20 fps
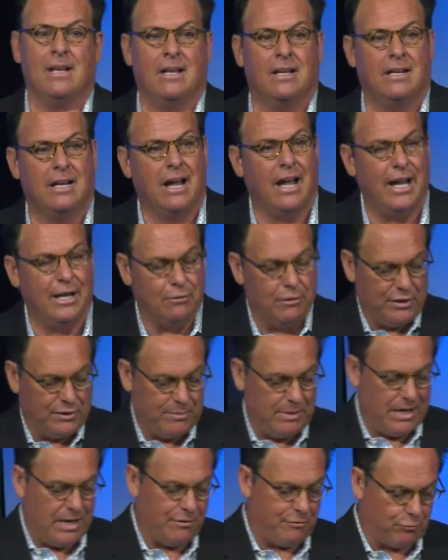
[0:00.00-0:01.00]
Now, hang with
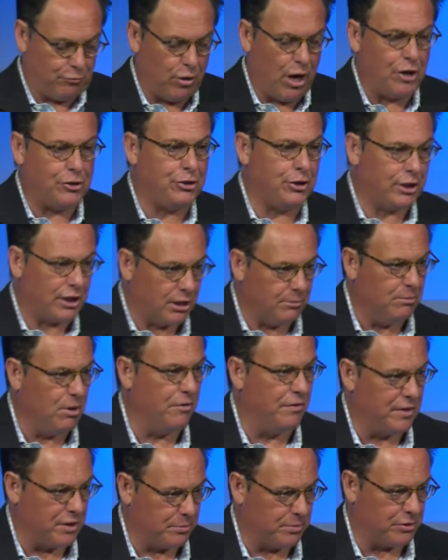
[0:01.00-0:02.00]
me. If Russia can move
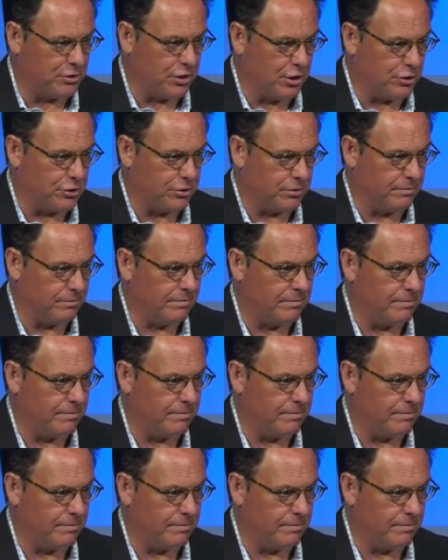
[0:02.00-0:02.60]
into position,